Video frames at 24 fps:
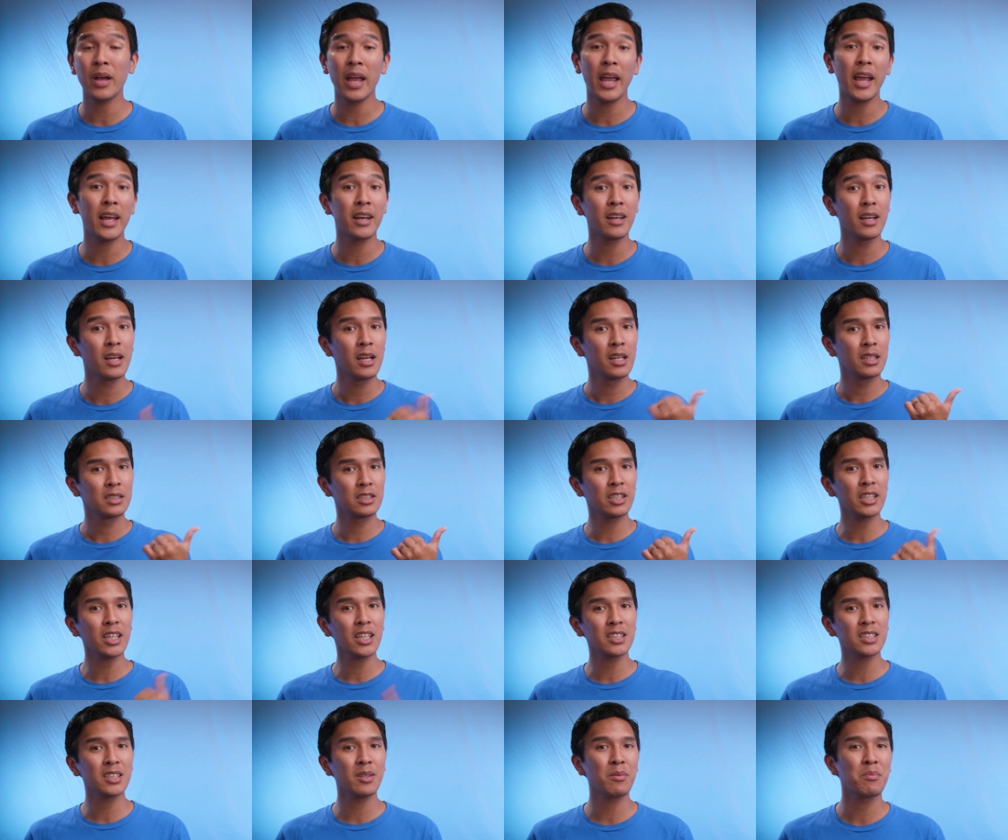and
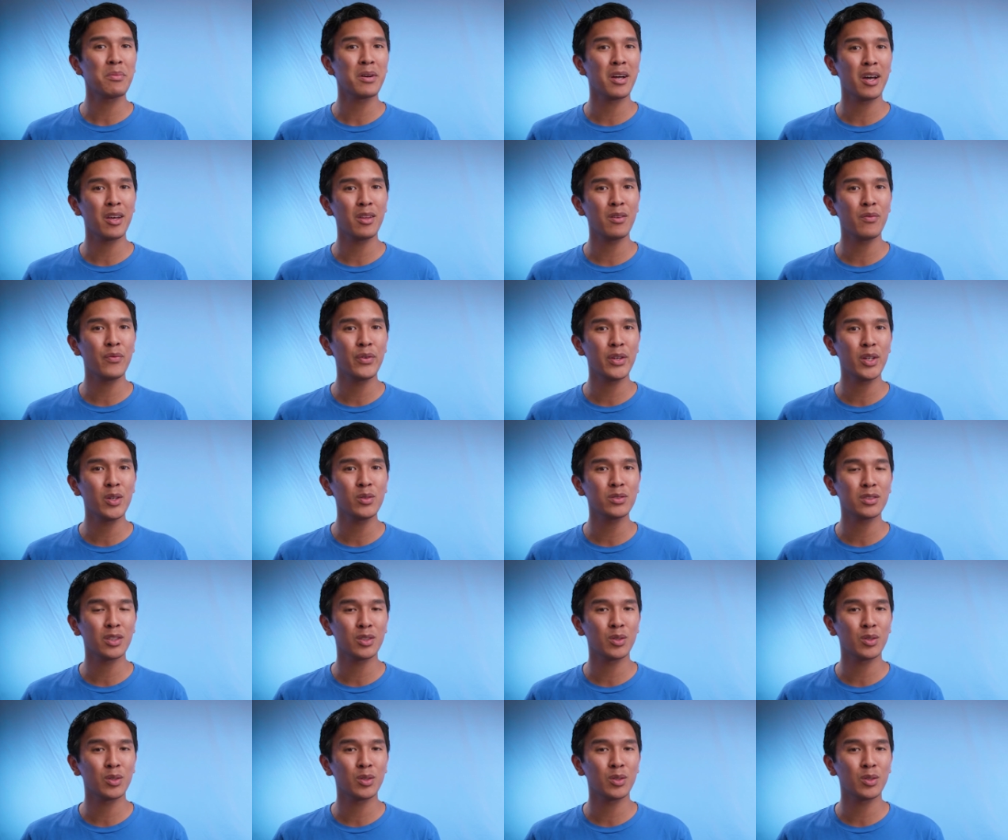check out some of my other videos.